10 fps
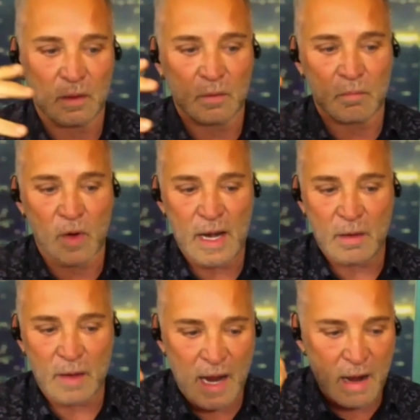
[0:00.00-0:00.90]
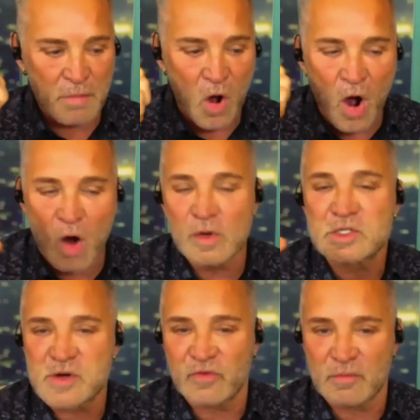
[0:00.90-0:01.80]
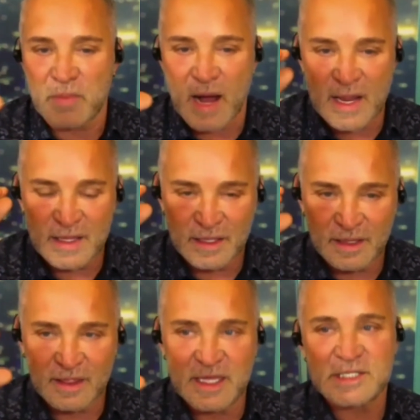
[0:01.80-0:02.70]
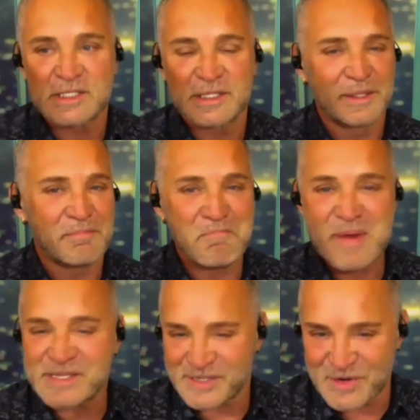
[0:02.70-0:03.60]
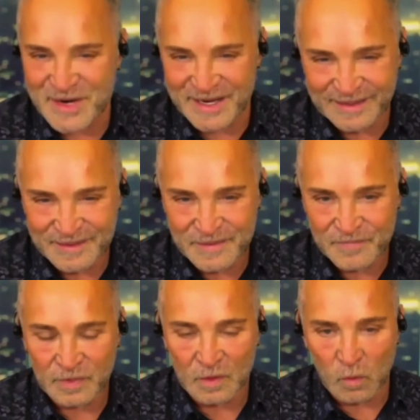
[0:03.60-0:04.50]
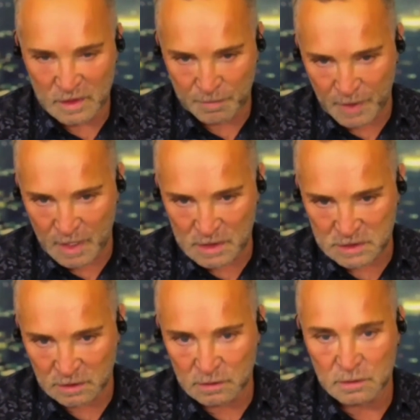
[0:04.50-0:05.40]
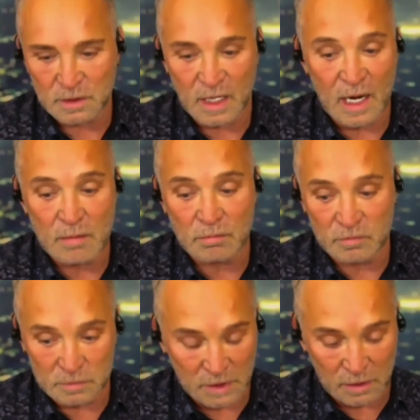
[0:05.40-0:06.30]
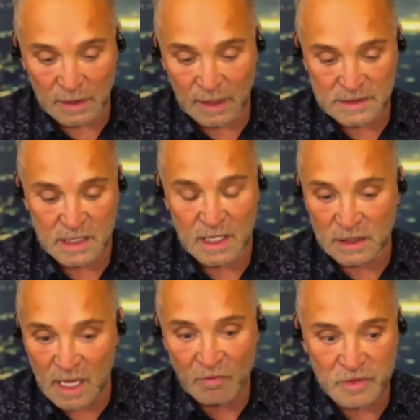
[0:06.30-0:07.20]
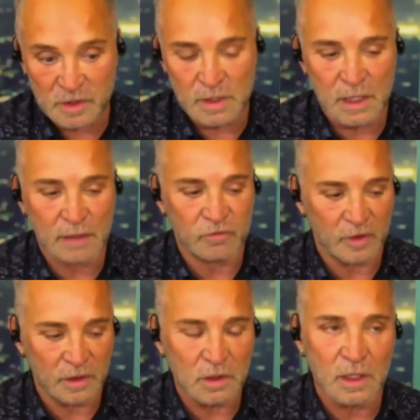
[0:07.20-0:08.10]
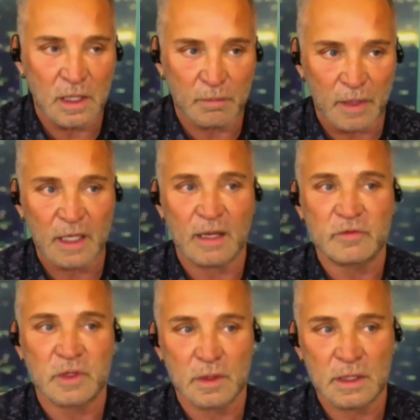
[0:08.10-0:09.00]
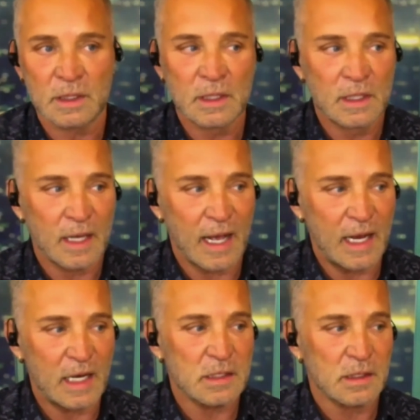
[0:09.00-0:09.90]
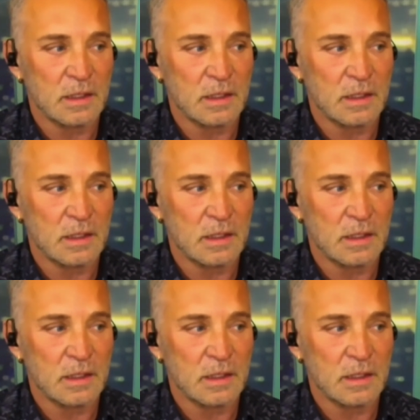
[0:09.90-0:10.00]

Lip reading: when I'm always driven by this mystery with a person that I'm, you know, like I said, I love doing it. I'm very good at it, but I love doing it. And